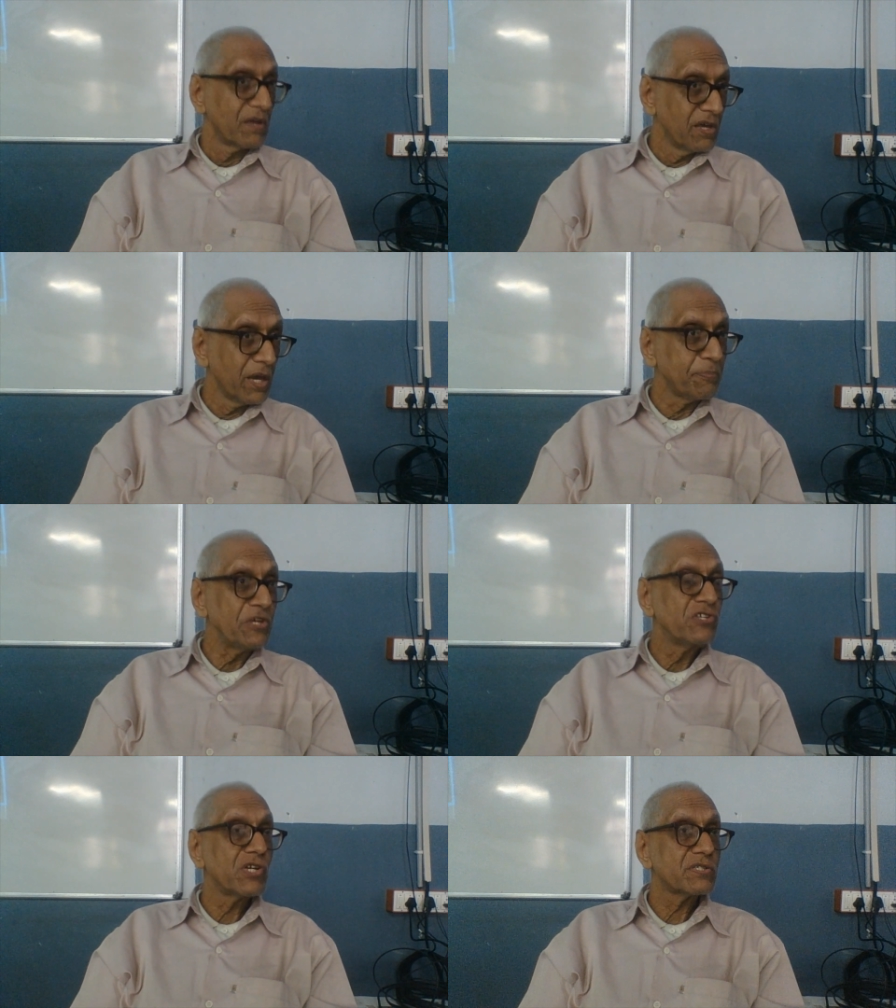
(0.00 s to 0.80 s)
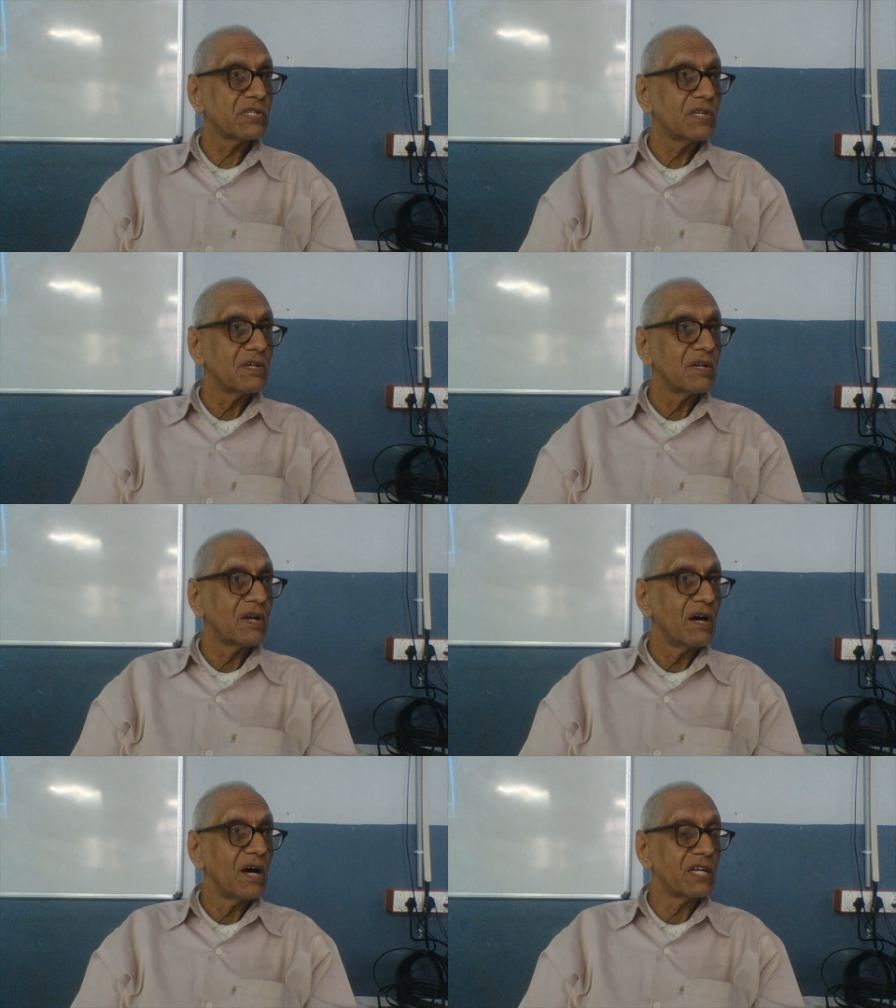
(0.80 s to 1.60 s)
APGST,
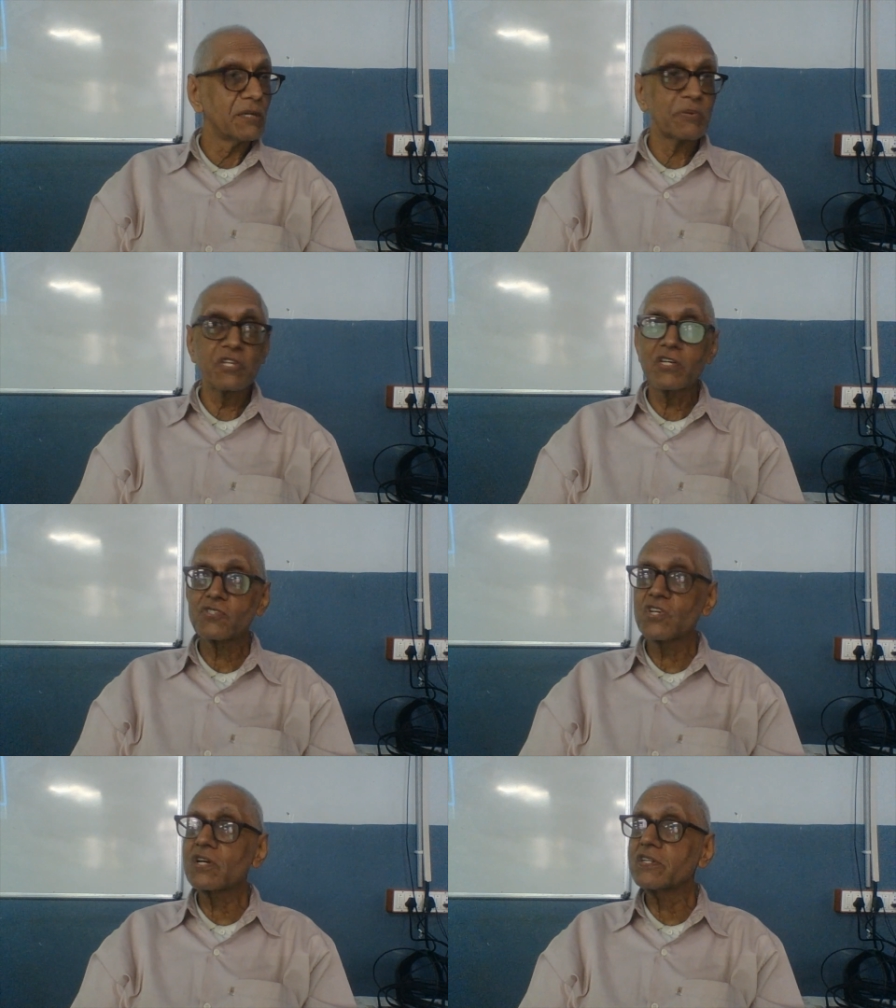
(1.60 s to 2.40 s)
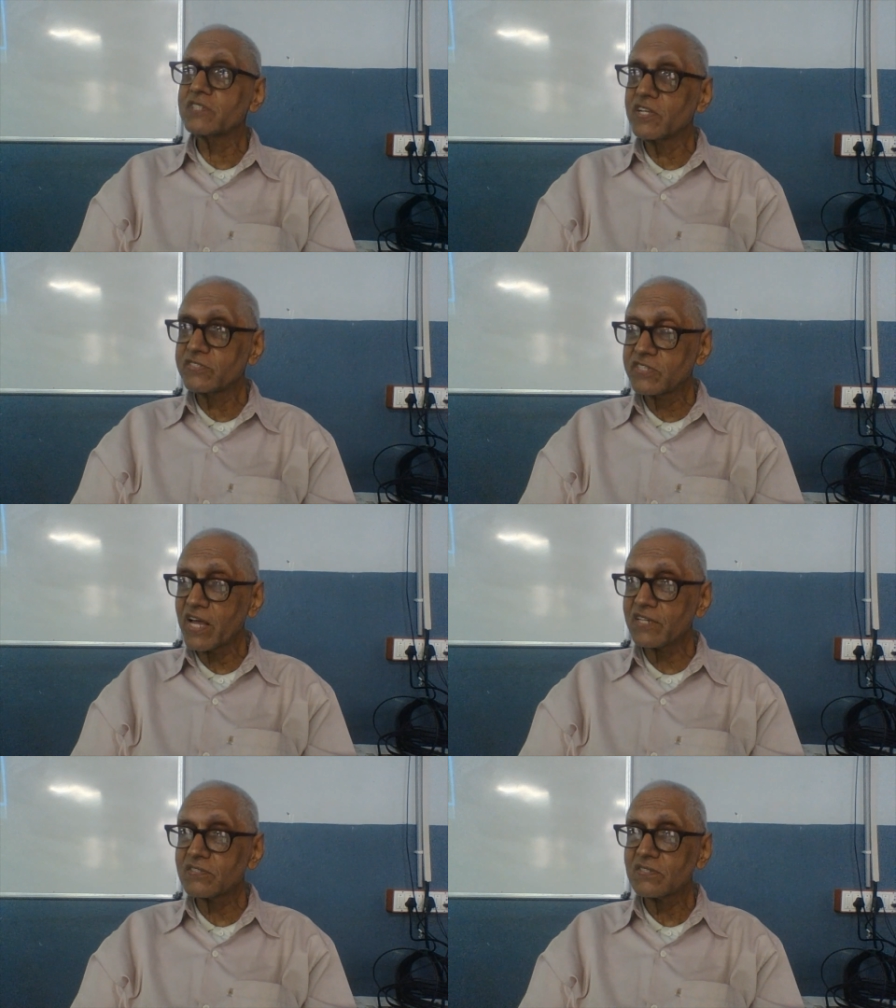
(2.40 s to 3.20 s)
Andhra Pradesh General Sales
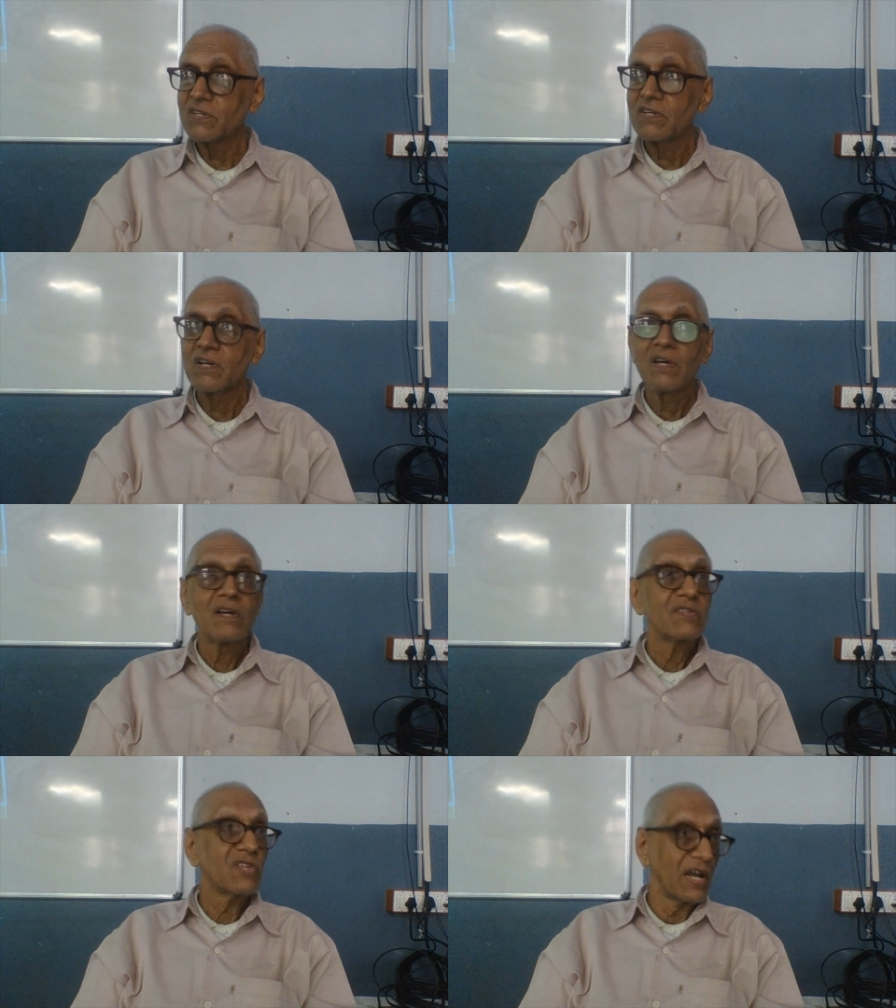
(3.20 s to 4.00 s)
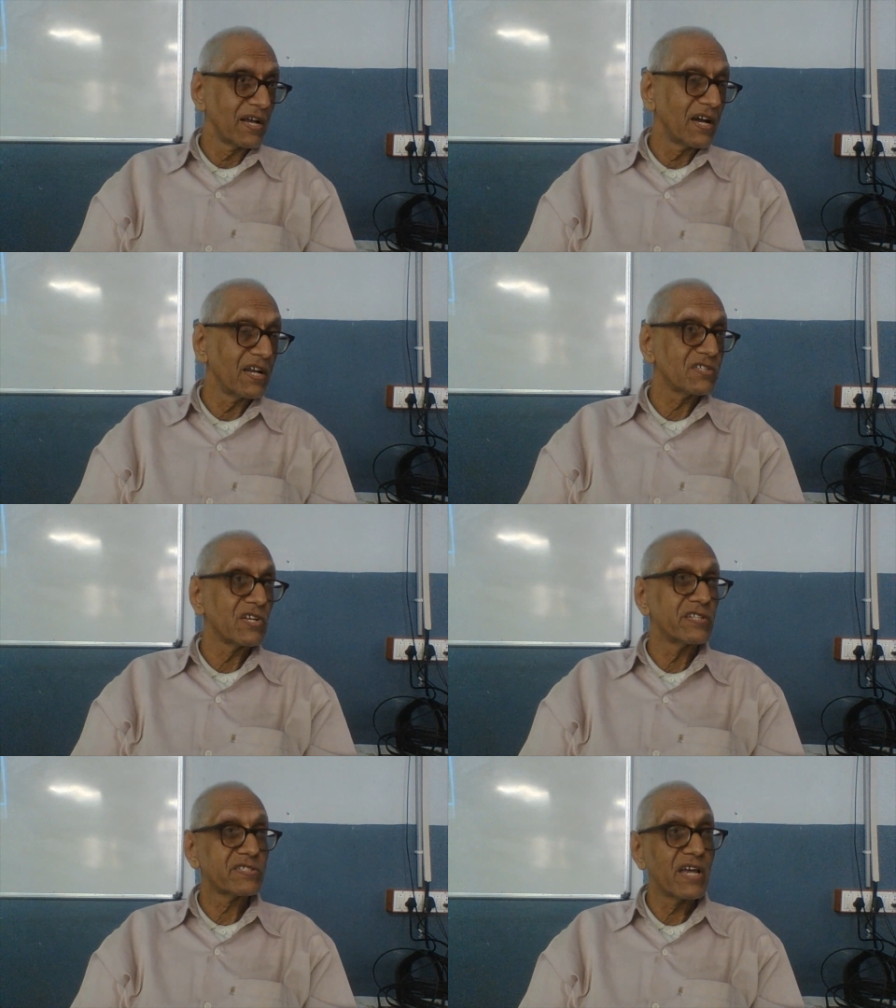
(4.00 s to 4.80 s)
Tax, Telangana
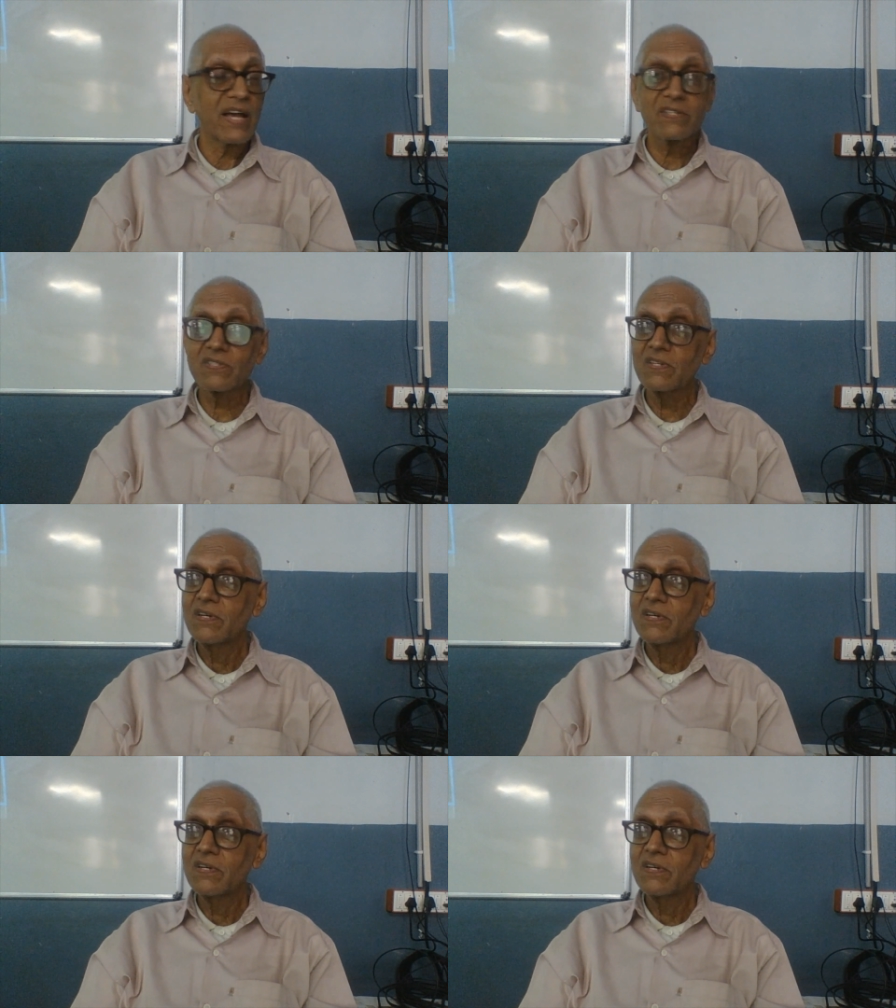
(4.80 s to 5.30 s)
Sales Tax,